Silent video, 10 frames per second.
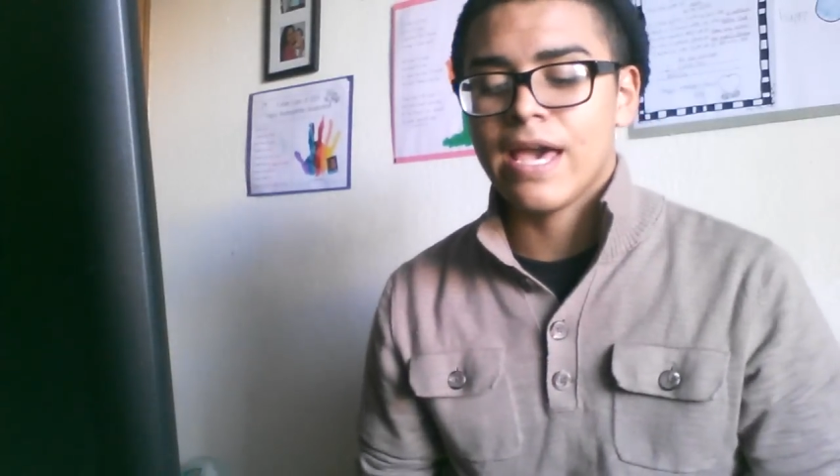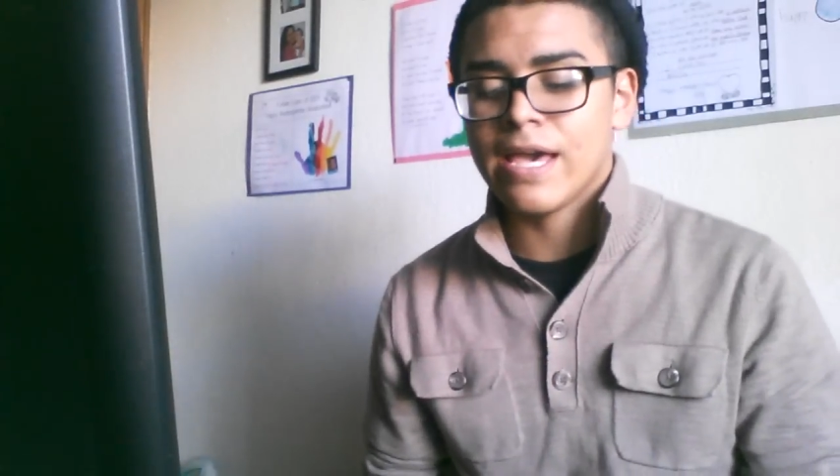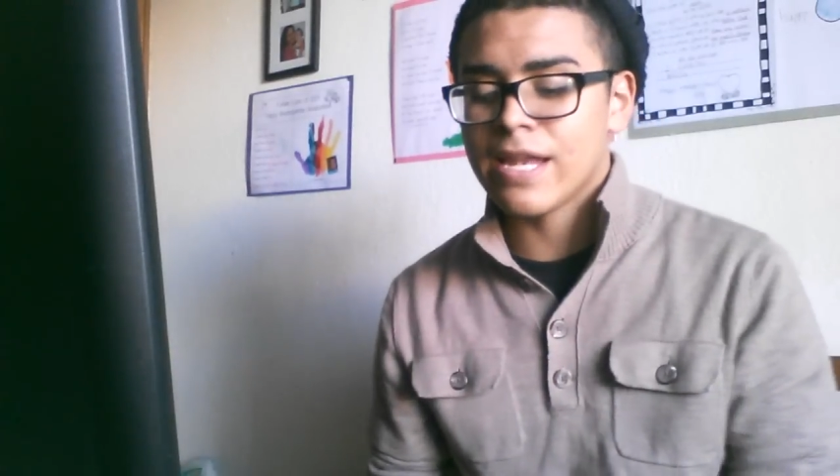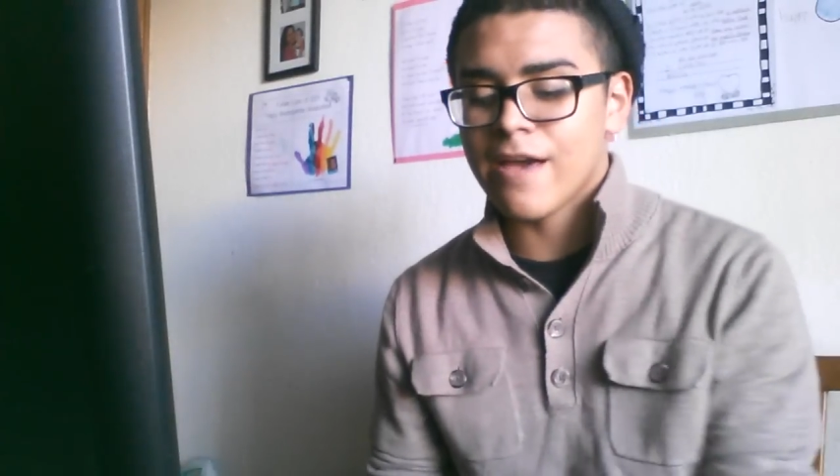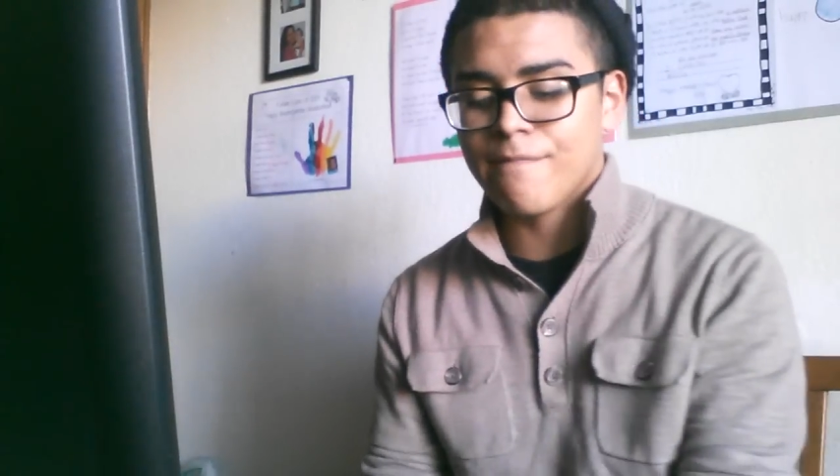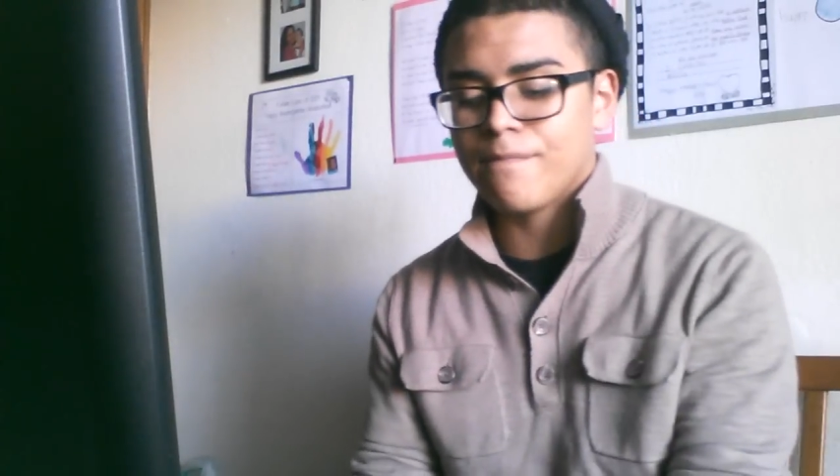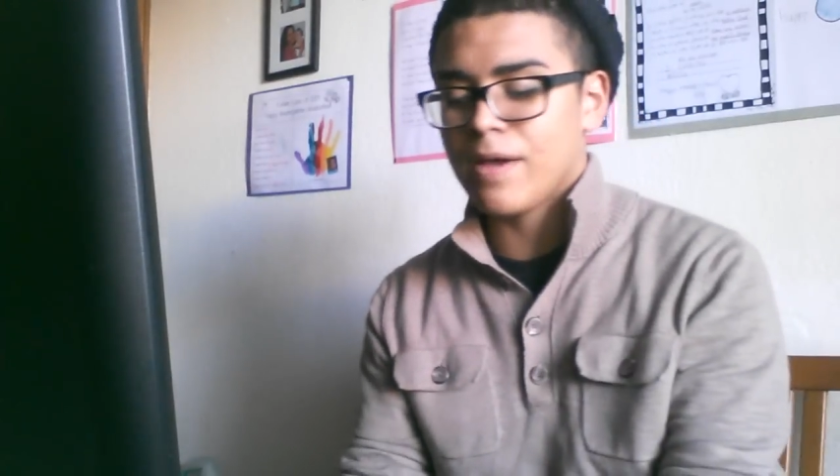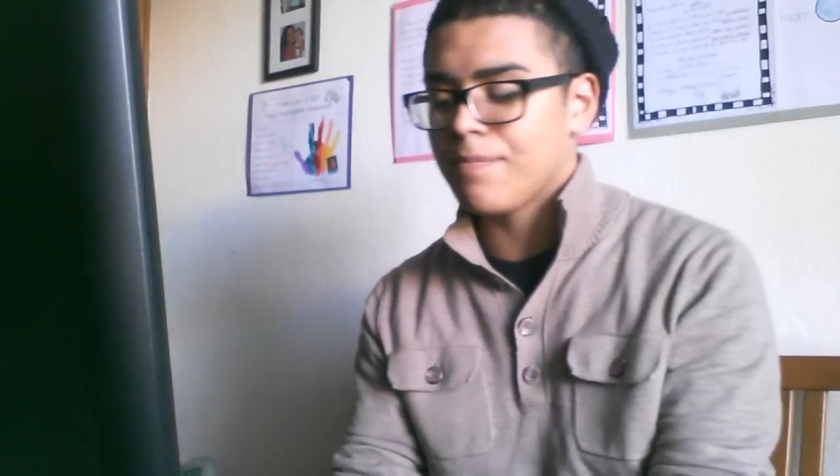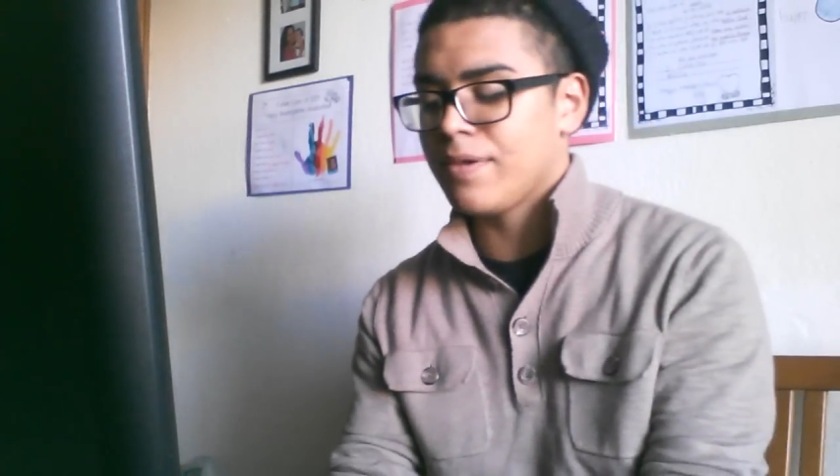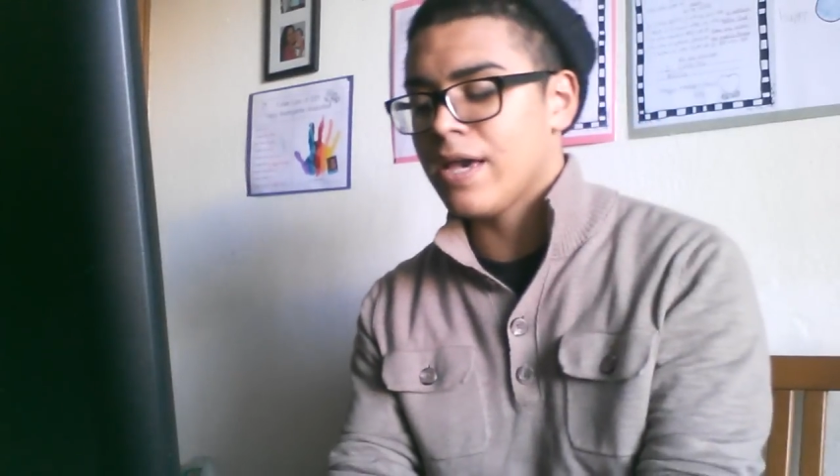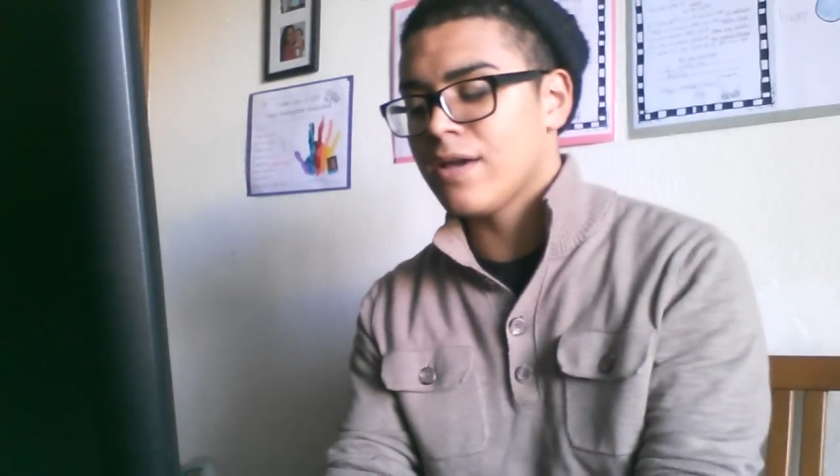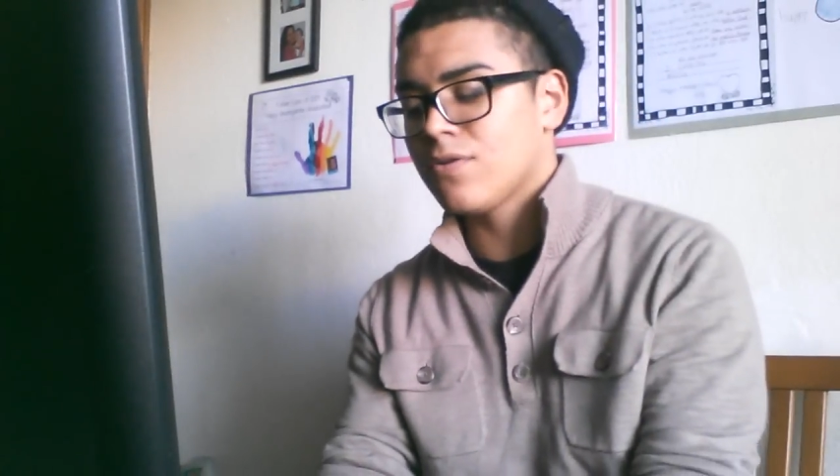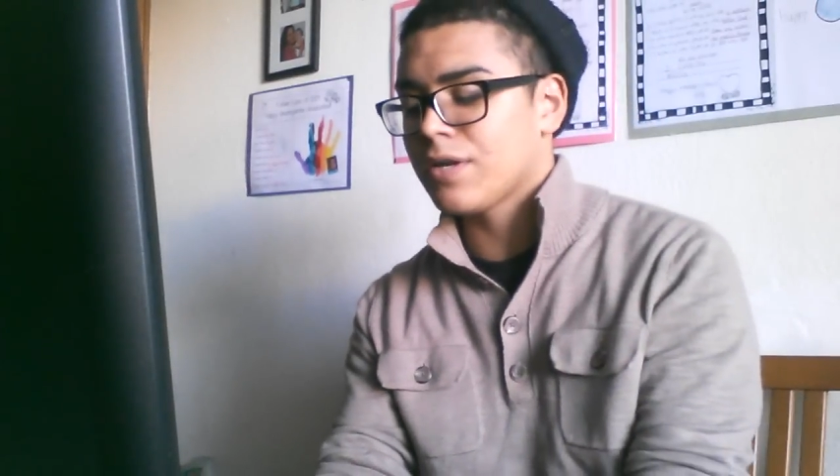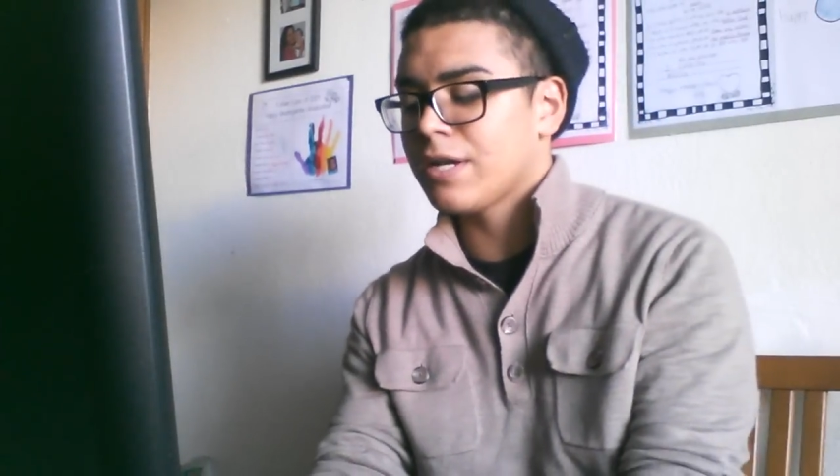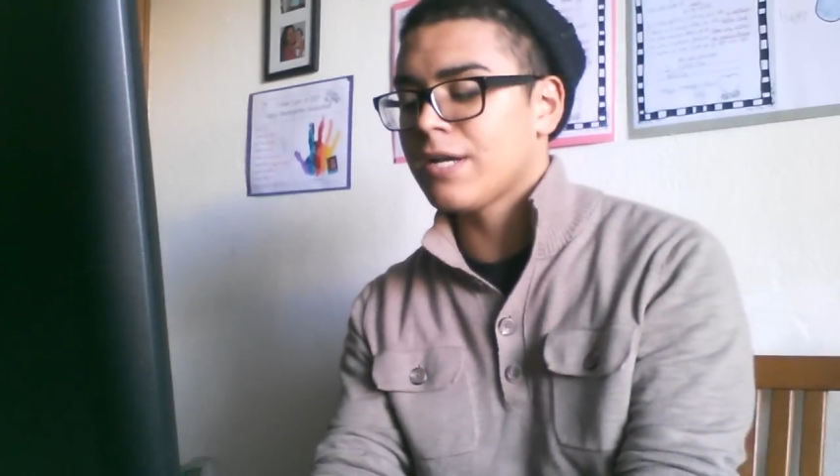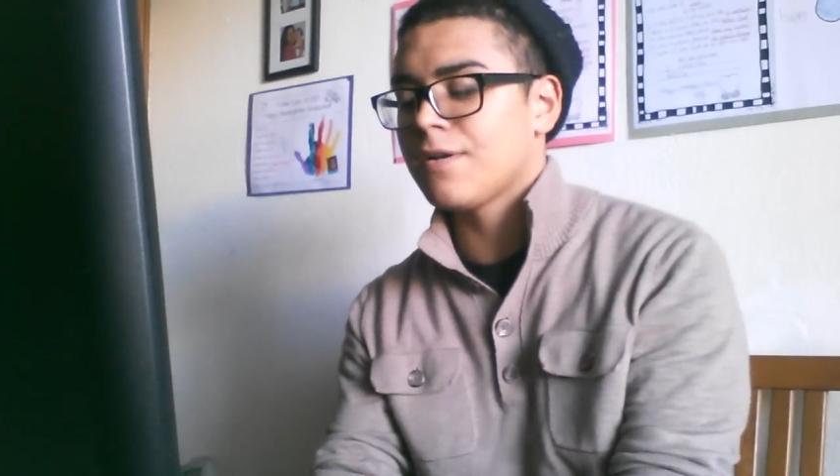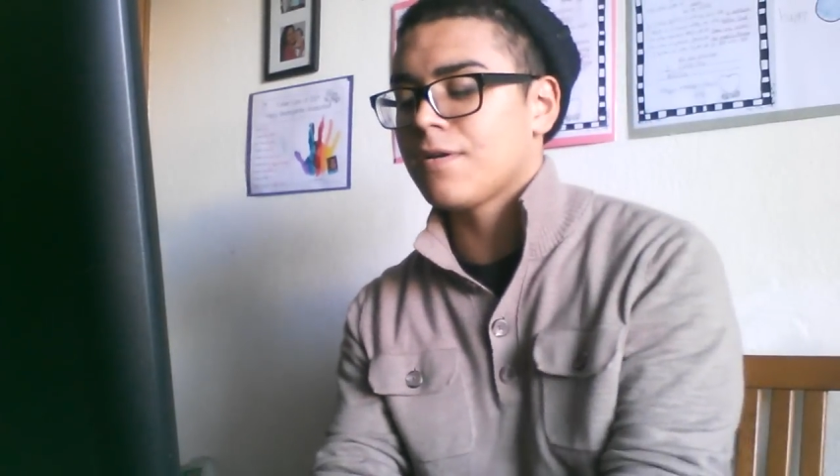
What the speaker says: and I have my piano here.